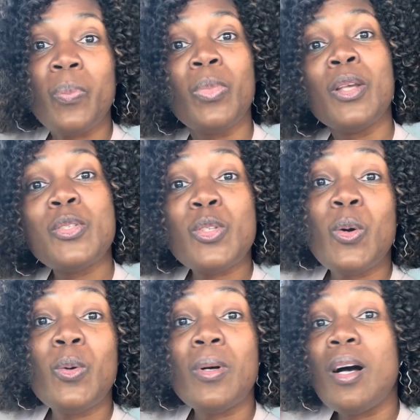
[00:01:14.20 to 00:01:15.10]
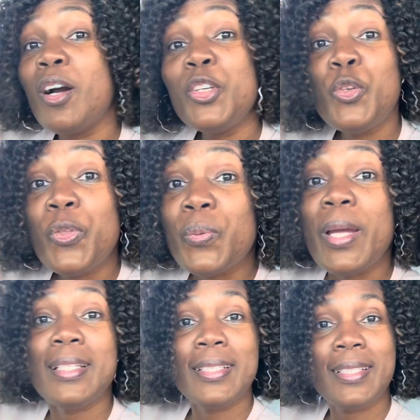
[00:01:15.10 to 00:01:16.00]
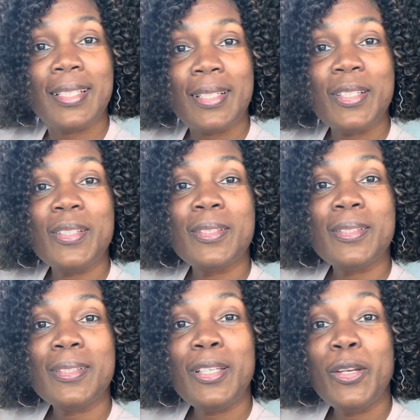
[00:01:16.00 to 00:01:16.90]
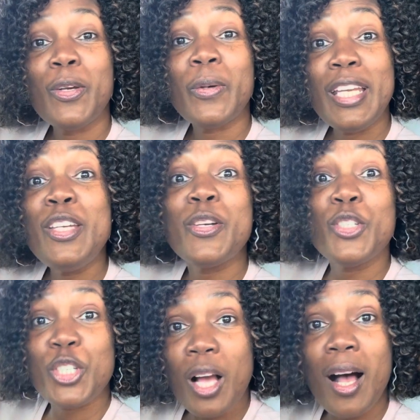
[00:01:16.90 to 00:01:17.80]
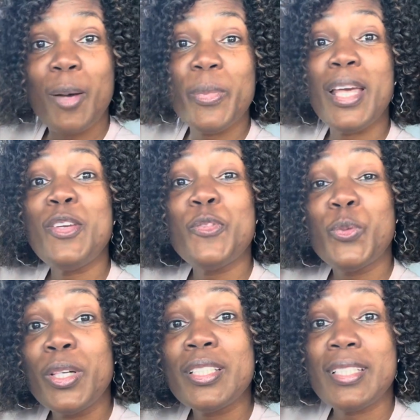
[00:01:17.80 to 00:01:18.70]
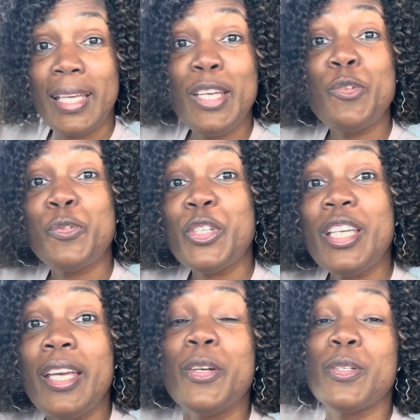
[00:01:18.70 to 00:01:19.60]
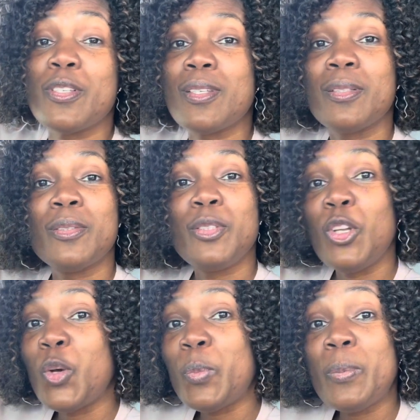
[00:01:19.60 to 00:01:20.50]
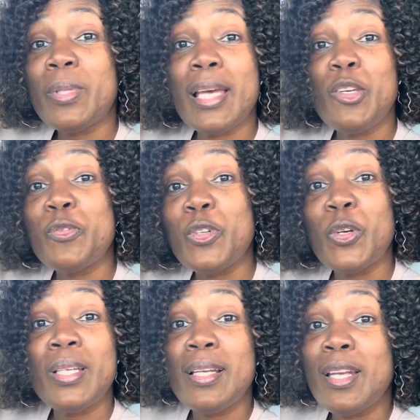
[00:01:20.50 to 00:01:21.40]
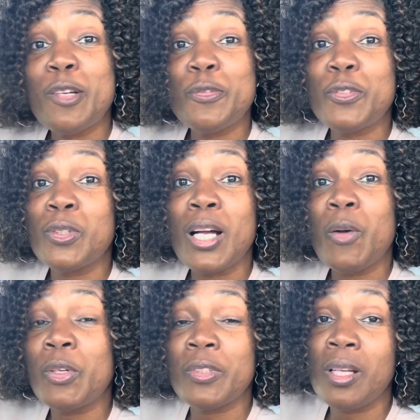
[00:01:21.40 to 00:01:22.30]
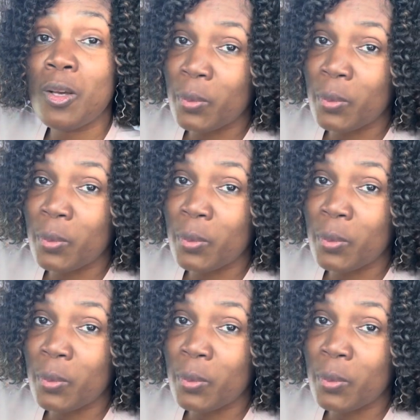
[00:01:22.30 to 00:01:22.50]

So are you threatened, in your job that you've worked in for years? People that you've known and loved for however long.